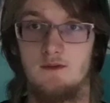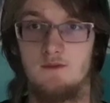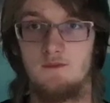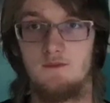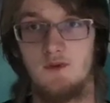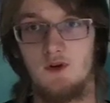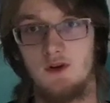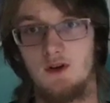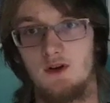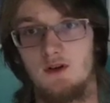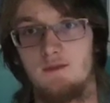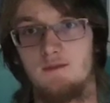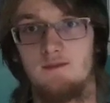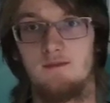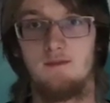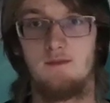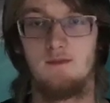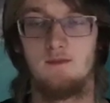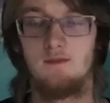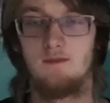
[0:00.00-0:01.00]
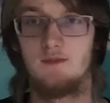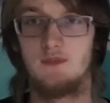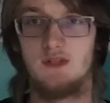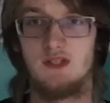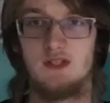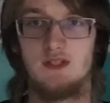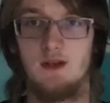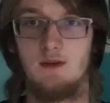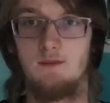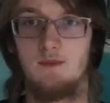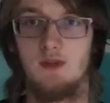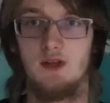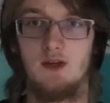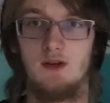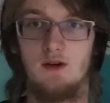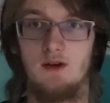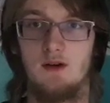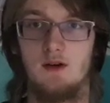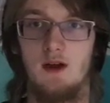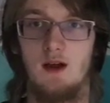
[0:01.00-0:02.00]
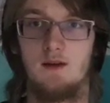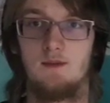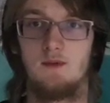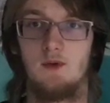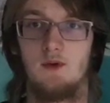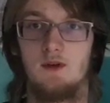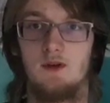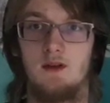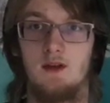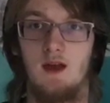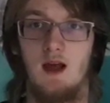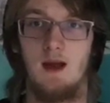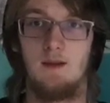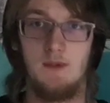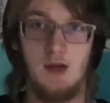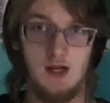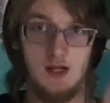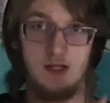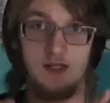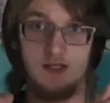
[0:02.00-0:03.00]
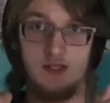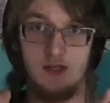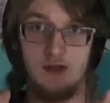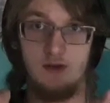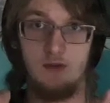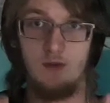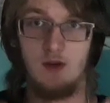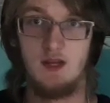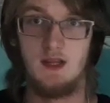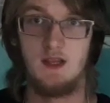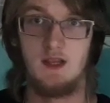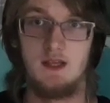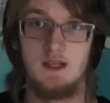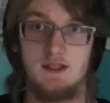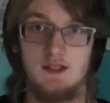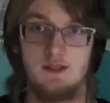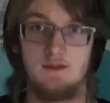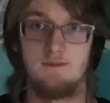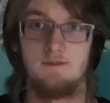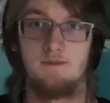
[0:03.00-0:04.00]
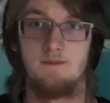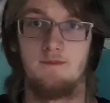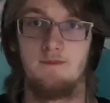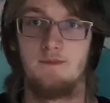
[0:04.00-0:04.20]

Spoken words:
for some year. I'm not gonna tell you what it is.